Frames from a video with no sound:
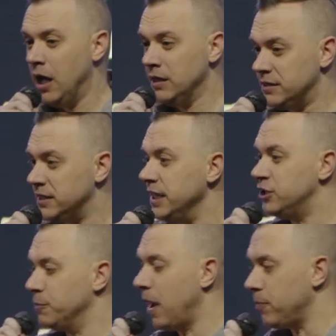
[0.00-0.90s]
uh, us
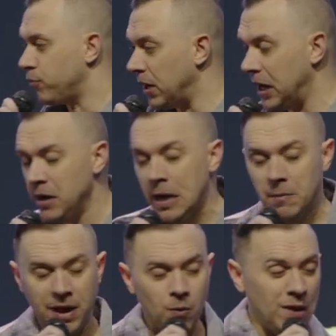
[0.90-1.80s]
teach about prayer,
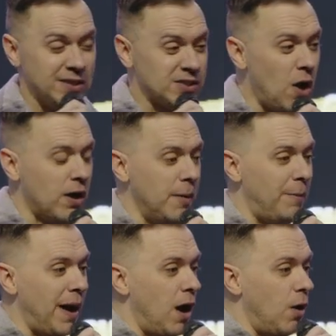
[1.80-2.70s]
but I want to talk
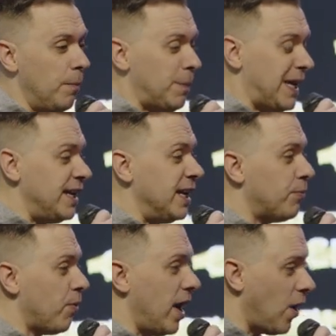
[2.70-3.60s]
about
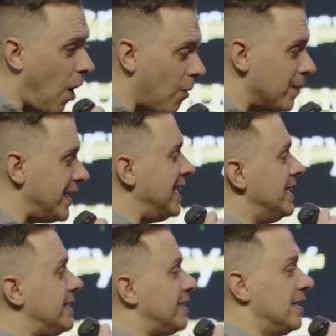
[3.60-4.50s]
getting
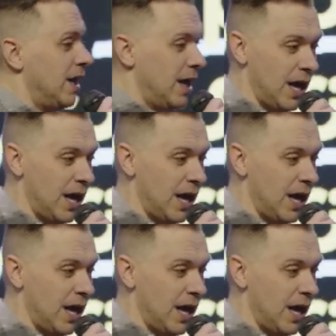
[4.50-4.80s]
priorities